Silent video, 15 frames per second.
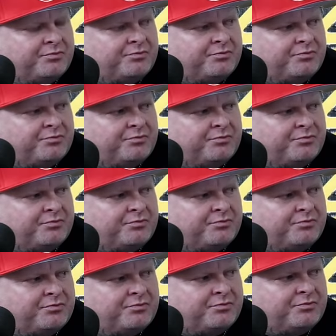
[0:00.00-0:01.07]

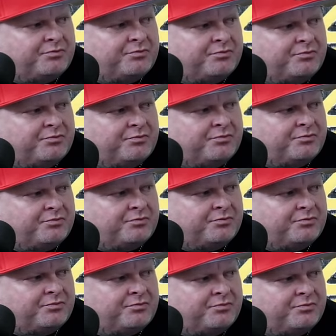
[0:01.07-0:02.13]

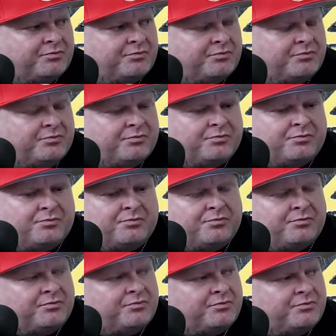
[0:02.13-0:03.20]

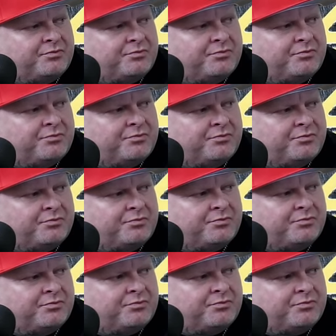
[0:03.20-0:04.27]

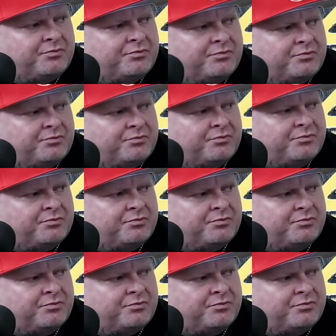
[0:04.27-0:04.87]
(silent)